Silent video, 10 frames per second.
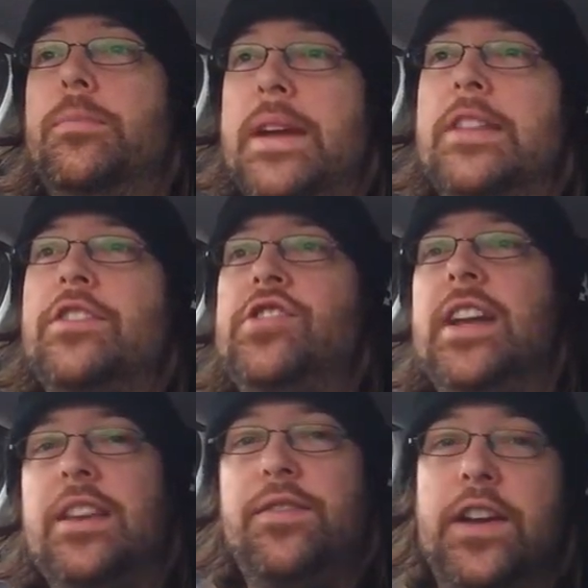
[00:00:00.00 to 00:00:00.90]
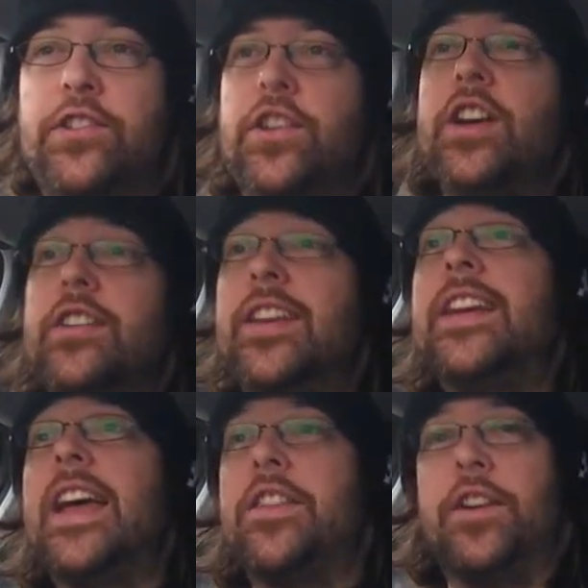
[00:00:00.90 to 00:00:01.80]
me and the Jellyfish
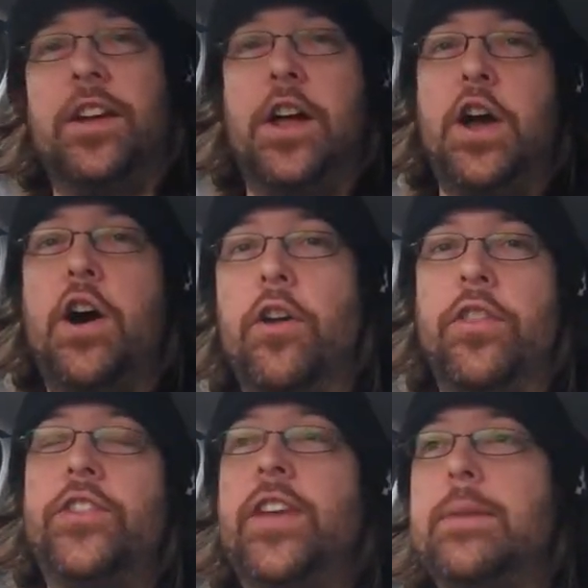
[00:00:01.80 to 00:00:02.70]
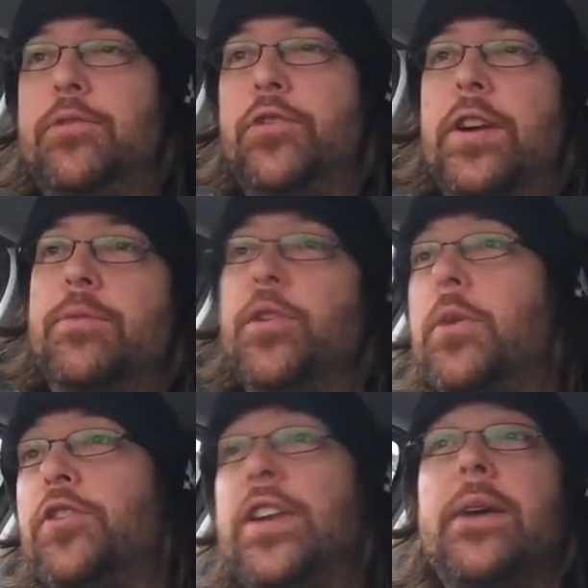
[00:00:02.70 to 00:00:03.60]
together on the same stream. So
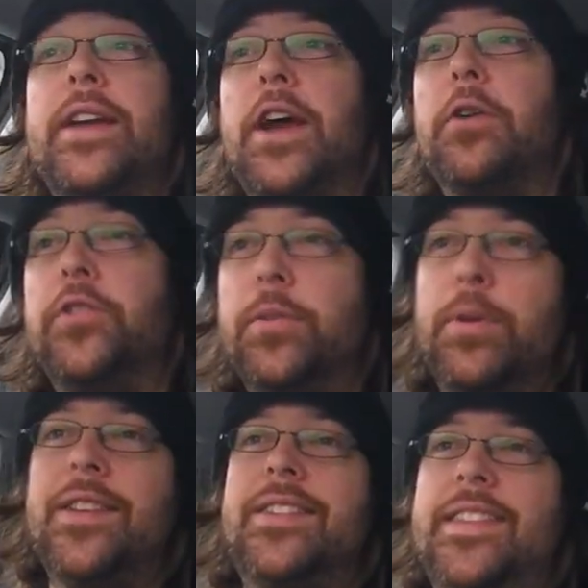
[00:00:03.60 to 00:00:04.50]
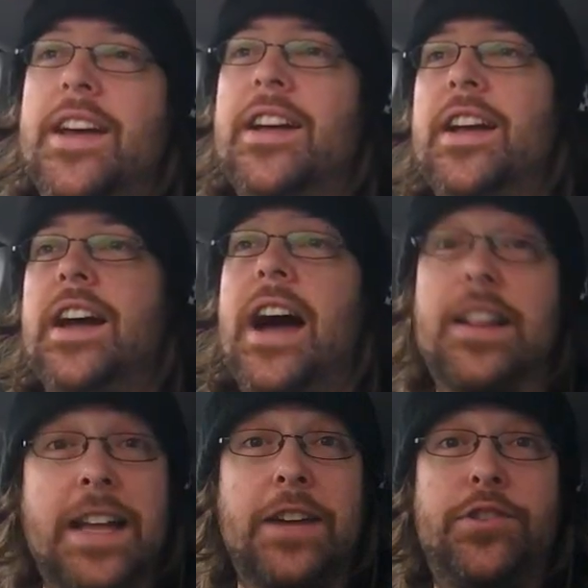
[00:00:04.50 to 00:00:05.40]
we'll see how it goes, but
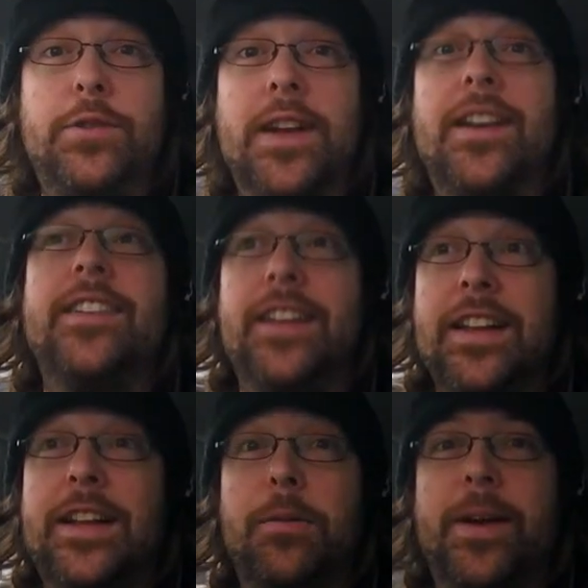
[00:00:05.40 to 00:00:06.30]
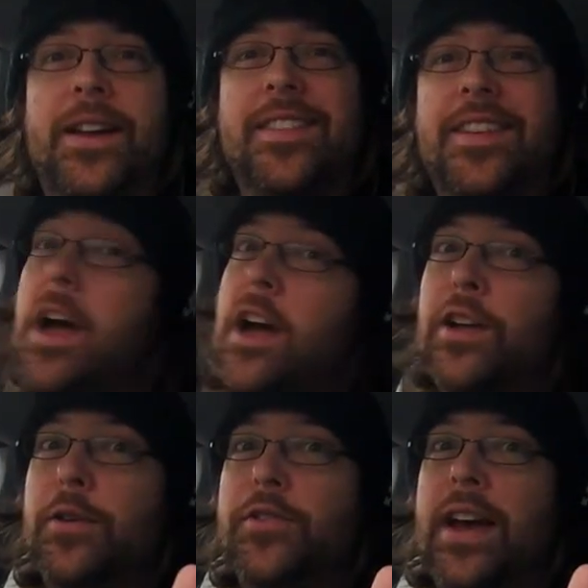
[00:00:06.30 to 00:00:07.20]
I'll catch you guys in a little bit.
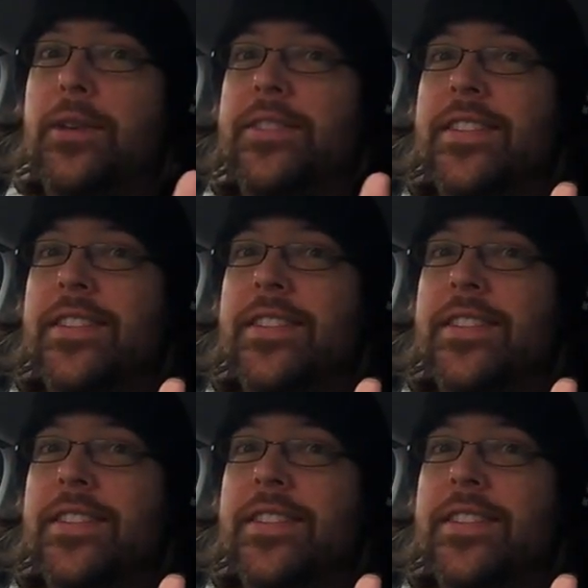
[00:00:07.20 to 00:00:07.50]
Goose out.